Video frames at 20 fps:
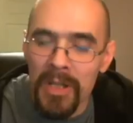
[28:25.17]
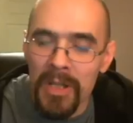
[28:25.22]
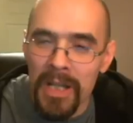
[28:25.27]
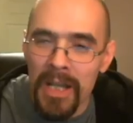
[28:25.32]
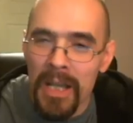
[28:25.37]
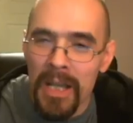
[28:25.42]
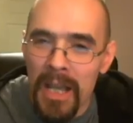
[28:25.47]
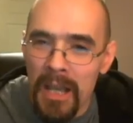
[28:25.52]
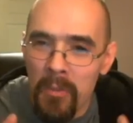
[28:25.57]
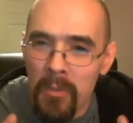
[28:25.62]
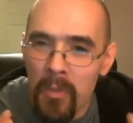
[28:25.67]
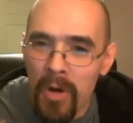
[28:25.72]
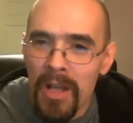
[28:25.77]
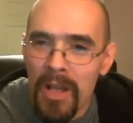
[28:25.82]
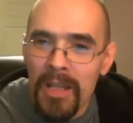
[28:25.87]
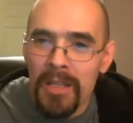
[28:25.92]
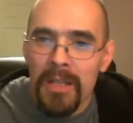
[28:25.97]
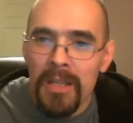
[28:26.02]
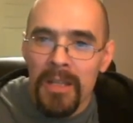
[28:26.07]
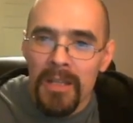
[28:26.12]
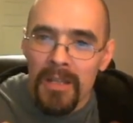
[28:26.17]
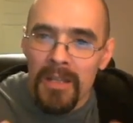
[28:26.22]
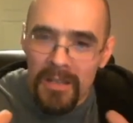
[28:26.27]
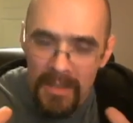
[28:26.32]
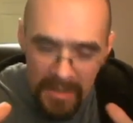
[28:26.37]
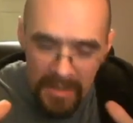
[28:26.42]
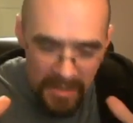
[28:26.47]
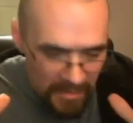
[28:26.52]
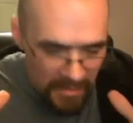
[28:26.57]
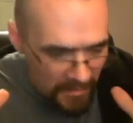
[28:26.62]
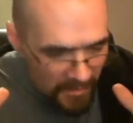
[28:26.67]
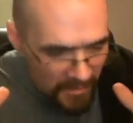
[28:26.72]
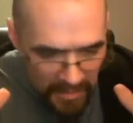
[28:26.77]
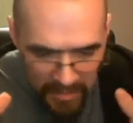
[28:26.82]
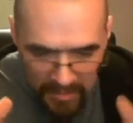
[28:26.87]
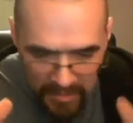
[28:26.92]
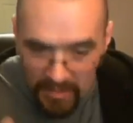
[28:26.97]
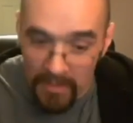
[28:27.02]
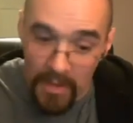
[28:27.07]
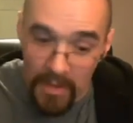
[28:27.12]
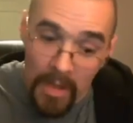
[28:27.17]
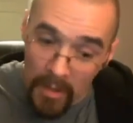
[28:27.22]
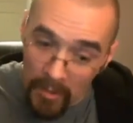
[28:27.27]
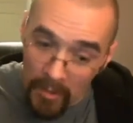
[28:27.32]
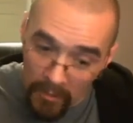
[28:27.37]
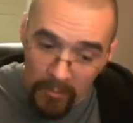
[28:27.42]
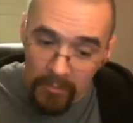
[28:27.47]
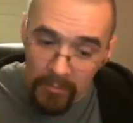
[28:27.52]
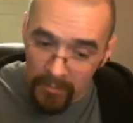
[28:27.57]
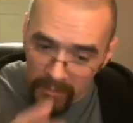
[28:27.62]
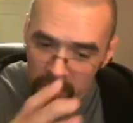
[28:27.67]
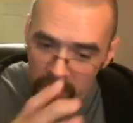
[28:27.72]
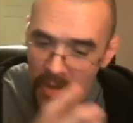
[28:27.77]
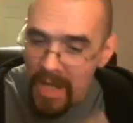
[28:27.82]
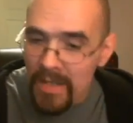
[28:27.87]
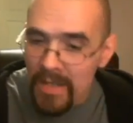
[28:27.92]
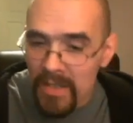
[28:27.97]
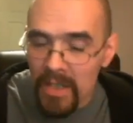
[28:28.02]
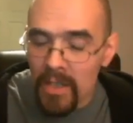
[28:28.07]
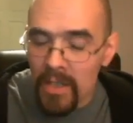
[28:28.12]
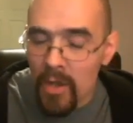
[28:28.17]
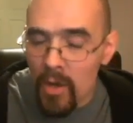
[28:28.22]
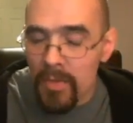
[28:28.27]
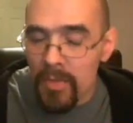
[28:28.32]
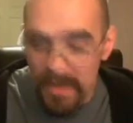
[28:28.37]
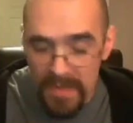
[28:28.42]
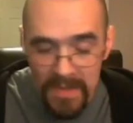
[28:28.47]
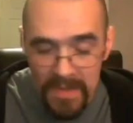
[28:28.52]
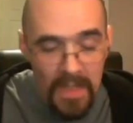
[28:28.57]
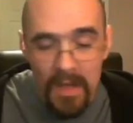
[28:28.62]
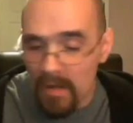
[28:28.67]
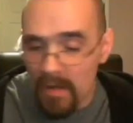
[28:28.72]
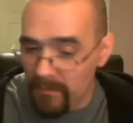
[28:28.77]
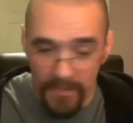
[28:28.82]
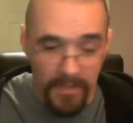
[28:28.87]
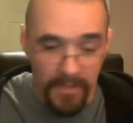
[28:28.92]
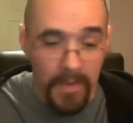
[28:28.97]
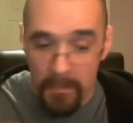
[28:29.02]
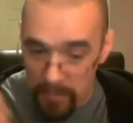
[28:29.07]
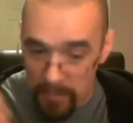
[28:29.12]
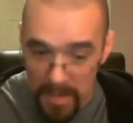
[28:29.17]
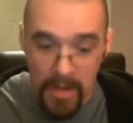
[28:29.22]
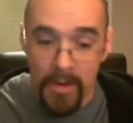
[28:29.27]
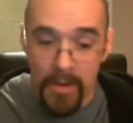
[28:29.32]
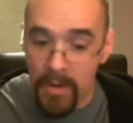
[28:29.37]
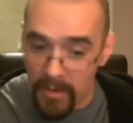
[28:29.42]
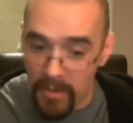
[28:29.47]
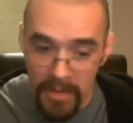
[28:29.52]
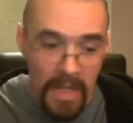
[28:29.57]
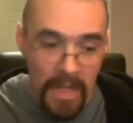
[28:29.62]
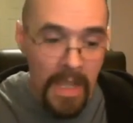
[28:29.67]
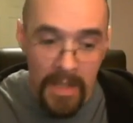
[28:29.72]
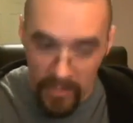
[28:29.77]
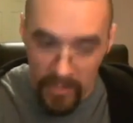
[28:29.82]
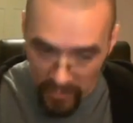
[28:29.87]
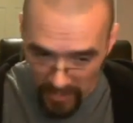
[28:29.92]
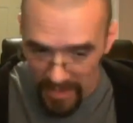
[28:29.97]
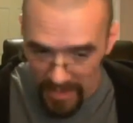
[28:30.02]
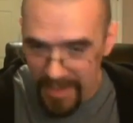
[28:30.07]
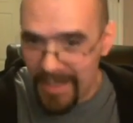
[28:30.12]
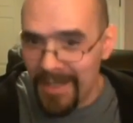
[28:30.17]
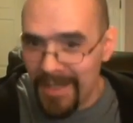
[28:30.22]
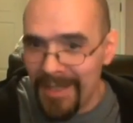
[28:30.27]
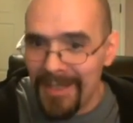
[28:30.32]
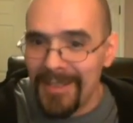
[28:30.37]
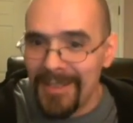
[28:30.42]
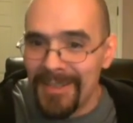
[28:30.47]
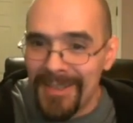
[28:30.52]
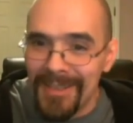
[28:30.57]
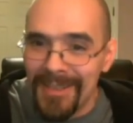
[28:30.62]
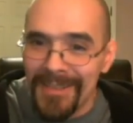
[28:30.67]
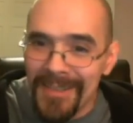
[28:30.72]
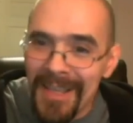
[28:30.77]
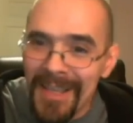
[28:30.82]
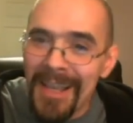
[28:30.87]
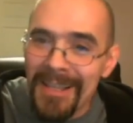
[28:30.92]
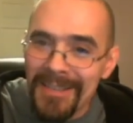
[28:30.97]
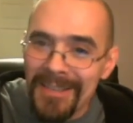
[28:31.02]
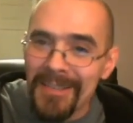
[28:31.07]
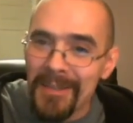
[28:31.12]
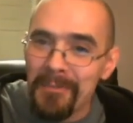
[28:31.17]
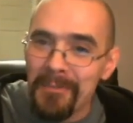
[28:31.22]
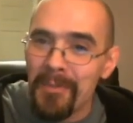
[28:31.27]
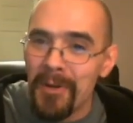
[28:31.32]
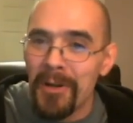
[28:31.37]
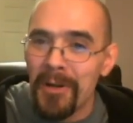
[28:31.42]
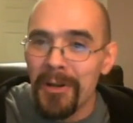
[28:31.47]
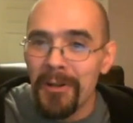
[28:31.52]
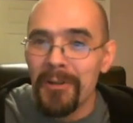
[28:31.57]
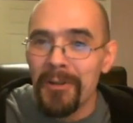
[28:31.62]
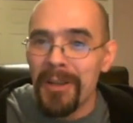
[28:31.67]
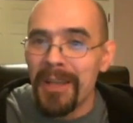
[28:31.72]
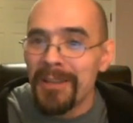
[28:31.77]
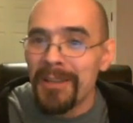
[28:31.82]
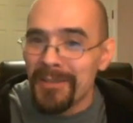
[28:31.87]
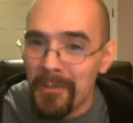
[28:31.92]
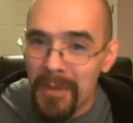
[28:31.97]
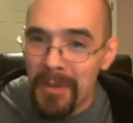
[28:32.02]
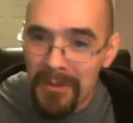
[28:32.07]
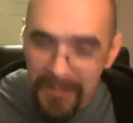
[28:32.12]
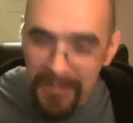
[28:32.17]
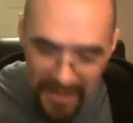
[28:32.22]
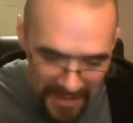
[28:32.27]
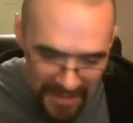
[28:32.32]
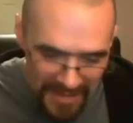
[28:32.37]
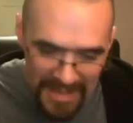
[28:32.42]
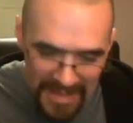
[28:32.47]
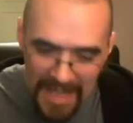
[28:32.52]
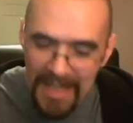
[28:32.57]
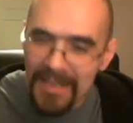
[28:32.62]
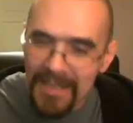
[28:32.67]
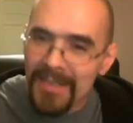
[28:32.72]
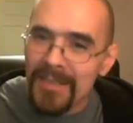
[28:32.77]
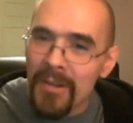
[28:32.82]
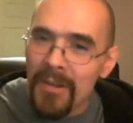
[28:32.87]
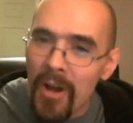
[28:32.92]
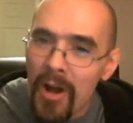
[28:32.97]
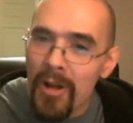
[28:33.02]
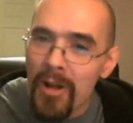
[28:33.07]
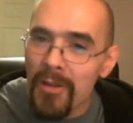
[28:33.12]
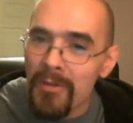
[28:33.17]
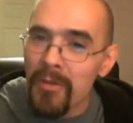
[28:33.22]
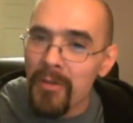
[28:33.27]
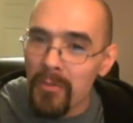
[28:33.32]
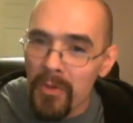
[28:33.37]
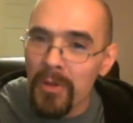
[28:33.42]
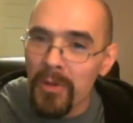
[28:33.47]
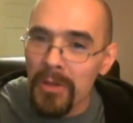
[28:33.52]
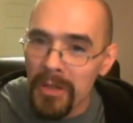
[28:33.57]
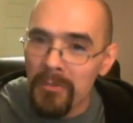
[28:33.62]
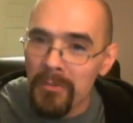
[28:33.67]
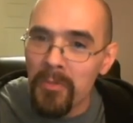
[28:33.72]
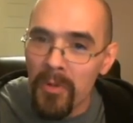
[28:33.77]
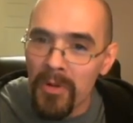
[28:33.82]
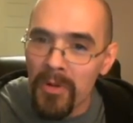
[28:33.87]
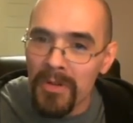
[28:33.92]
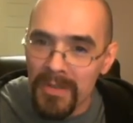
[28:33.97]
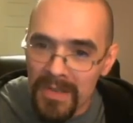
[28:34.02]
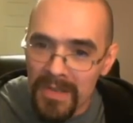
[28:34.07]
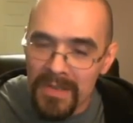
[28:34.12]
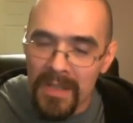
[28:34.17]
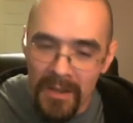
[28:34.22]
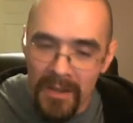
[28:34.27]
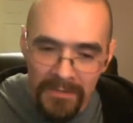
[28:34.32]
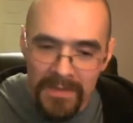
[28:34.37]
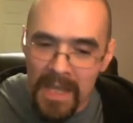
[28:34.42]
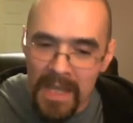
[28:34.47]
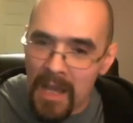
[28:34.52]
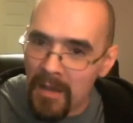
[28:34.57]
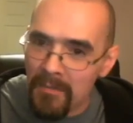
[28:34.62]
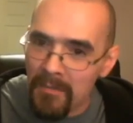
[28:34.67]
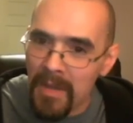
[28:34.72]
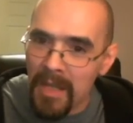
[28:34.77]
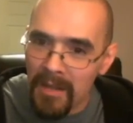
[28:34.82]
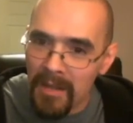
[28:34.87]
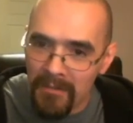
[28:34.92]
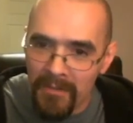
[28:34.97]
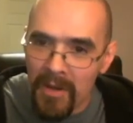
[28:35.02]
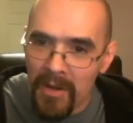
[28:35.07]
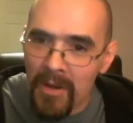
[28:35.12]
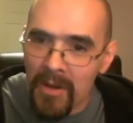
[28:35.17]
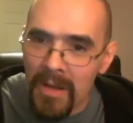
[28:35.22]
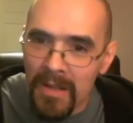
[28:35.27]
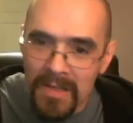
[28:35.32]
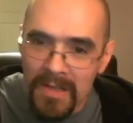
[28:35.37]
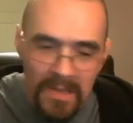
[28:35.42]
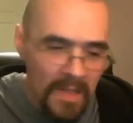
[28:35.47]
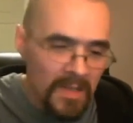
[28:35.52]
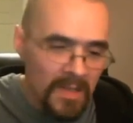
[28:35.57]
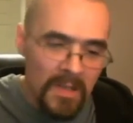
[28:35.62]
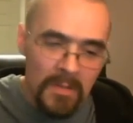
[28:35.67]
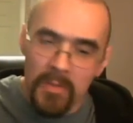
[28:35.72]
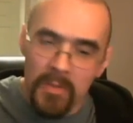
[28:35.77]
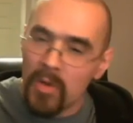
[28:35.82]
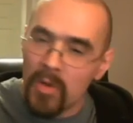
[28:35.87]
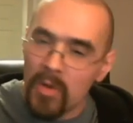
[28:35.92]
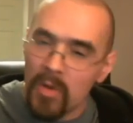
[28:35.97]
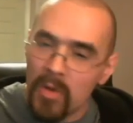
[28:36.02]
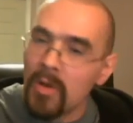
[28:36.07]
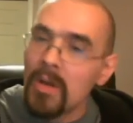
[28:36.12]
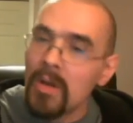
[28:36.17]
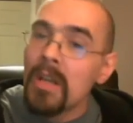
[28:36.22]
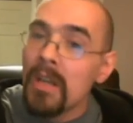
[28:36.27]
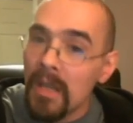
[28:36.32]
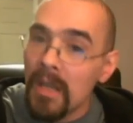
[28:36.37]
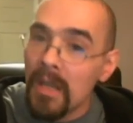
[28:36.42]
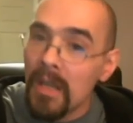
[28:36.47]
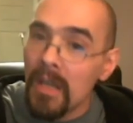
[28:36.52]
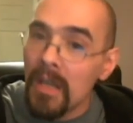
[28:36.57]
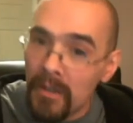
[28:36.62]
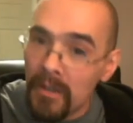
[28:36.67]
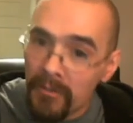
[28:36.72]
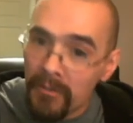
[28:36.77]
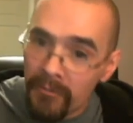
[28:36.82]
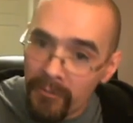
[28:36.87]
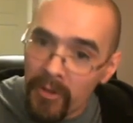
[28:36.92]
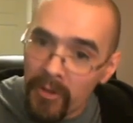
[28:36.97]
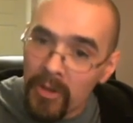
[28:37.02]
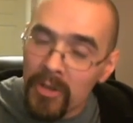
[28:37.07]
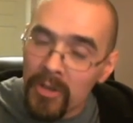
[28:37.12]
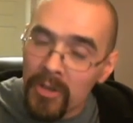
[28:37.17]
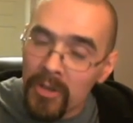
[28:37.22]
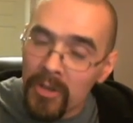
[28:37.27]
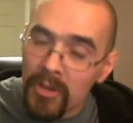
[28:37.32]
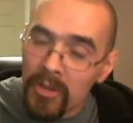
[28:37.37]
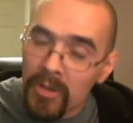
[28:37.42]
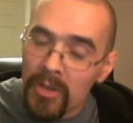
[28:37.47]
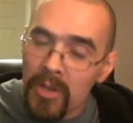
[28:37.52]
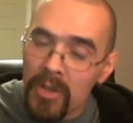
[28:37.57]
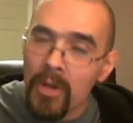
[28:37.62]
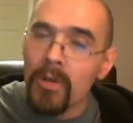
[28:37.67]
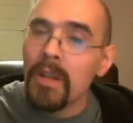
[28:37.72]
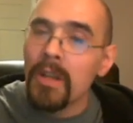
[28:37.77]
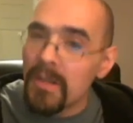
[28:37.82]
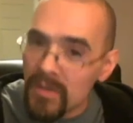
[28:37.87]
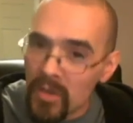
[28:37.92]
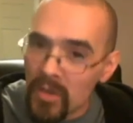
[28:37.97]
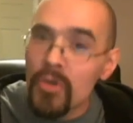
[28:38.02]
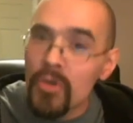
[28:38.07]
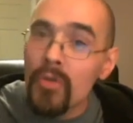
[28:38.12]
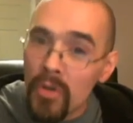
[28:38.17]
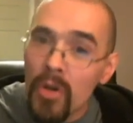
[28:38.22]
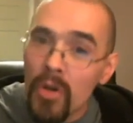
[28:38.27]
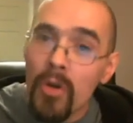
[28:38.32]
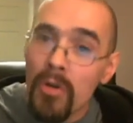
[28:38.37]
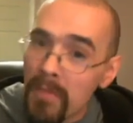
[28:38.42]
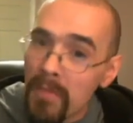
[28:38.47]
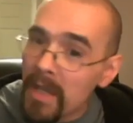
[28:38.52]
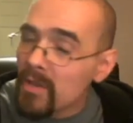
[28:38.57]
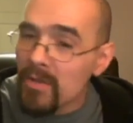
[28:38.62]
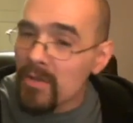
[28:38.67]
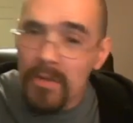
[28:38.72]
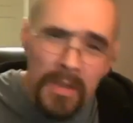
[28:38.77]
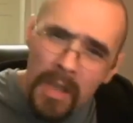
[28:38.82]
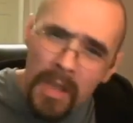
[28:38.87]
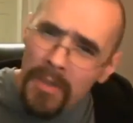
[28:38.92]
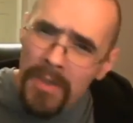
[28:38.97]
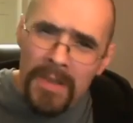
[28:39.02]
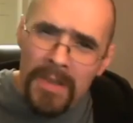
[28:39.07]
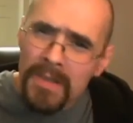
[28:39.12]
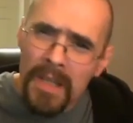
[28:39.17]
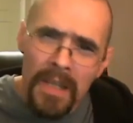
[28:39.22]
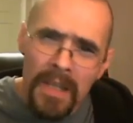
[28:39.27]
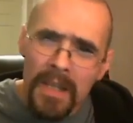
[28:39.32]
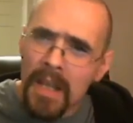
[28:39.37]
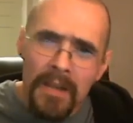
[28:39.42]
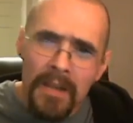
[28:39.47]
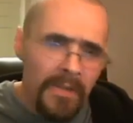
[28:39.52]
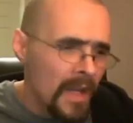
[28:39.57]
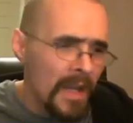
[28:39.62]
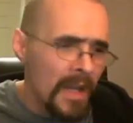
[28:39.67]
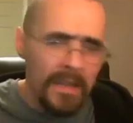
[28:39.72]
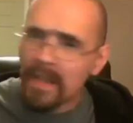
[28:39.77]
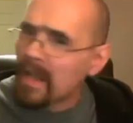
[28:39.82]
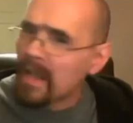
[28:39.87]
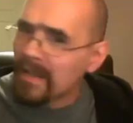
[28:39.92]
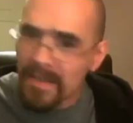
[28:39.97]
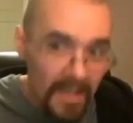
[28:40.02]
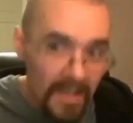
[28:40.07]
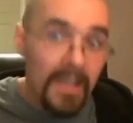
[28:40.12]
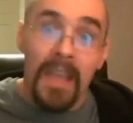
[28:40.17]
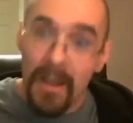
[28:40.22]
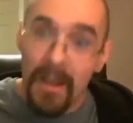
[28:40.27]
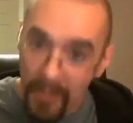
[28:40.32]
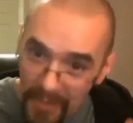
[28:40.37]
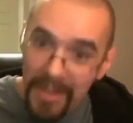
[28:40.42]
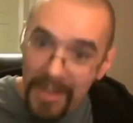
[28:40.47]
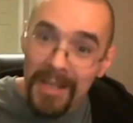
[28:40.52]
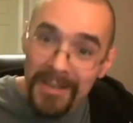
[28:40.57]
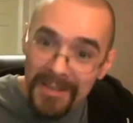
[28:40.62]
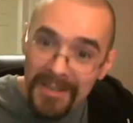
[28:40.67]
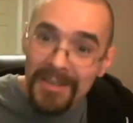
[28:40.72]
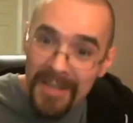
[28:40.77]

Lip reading: This is what I wanted. Tragedy and Hope itself, the barrier to entry is the size of the book. Okay, so we've condensed all of the really important stuff down, made it very accessible, and footnoted it so you can go and make sure that nothing's taken out of context.